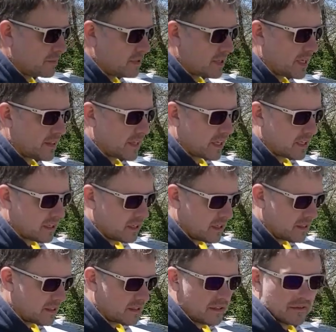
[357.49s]
I think
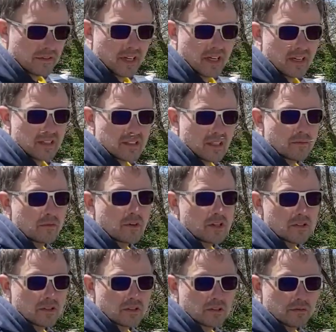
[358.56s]
you'll find it on some of our
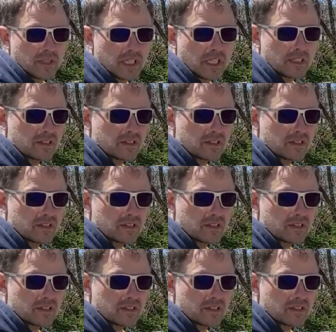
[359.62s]
social media.